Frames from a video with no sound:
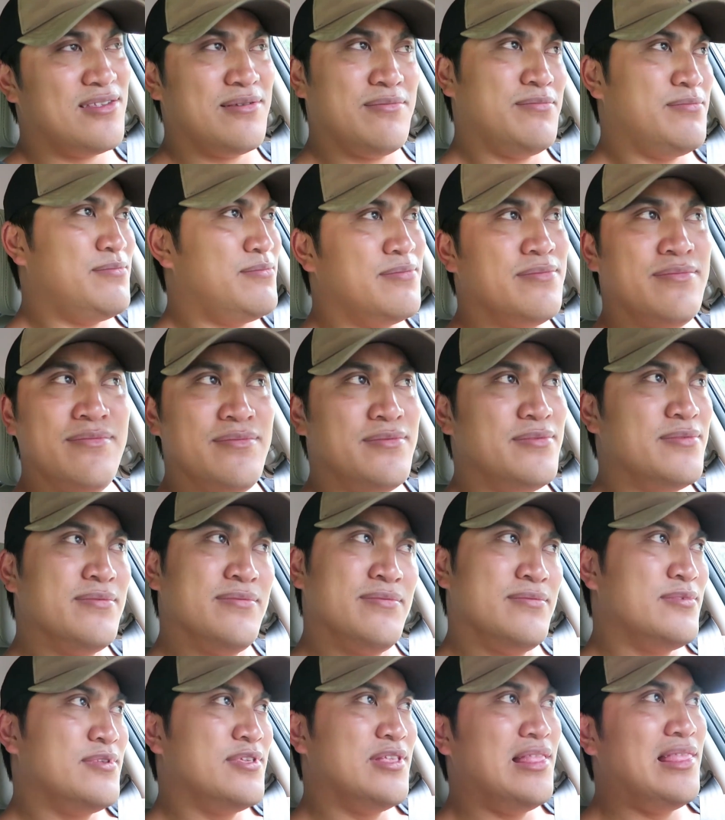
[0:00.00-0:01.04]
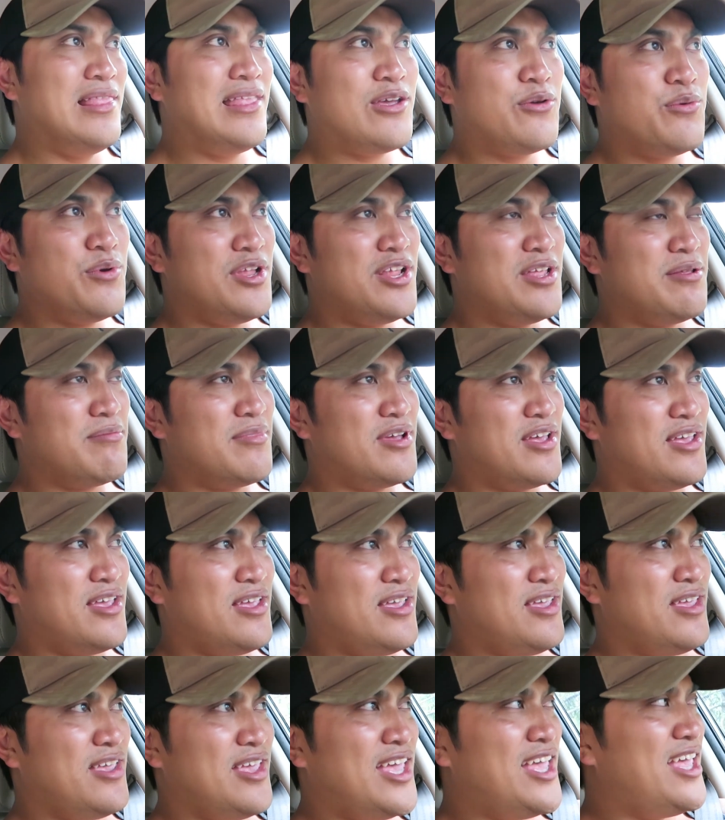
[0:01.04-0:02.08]
some liquid in
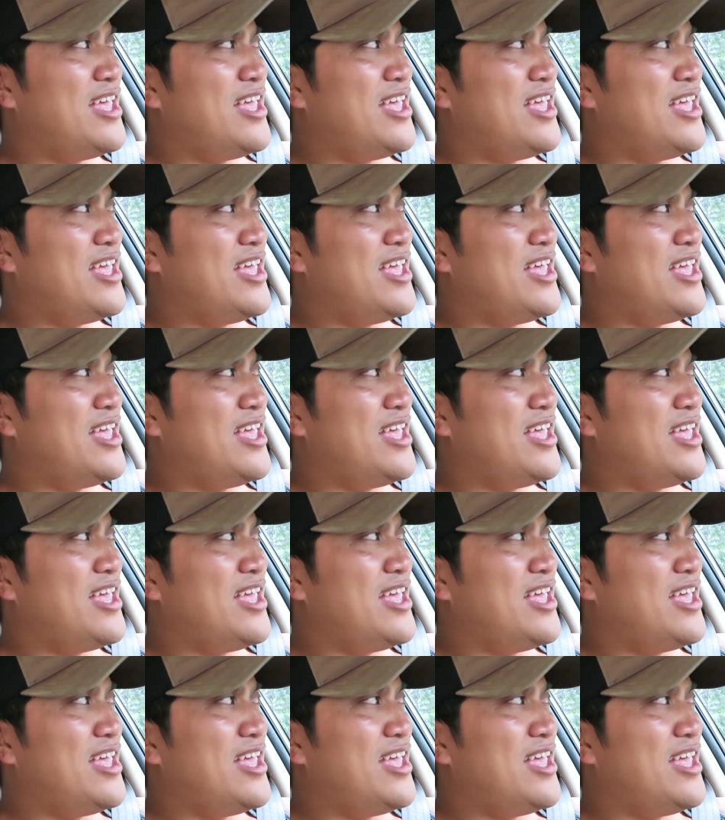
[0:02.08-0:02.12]
my